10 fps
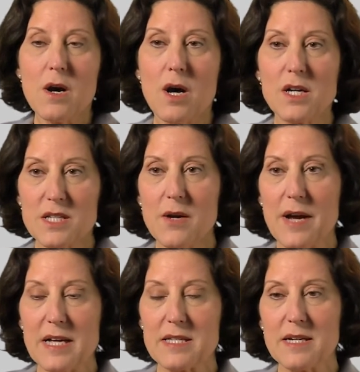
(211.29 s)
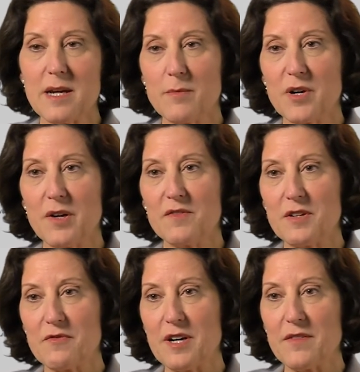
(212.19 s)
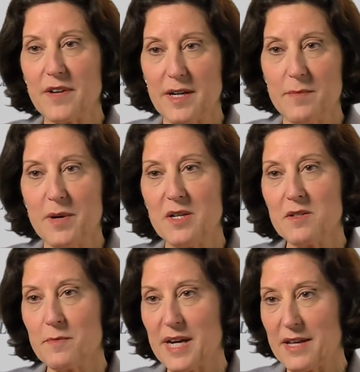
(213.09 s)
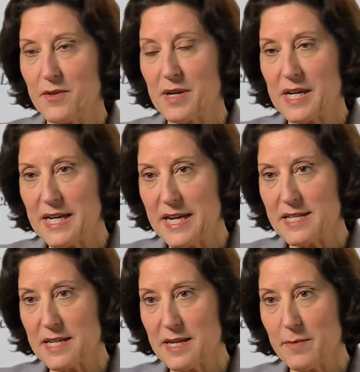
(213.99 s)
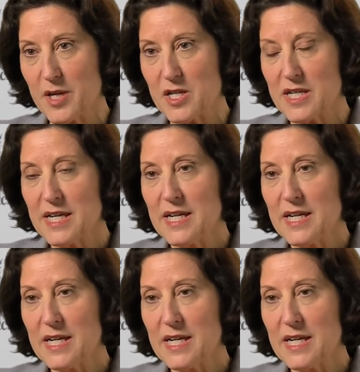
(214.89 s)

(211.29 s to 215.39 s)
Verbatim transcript: also has a number of different very potent PI3 kinase inhibitors,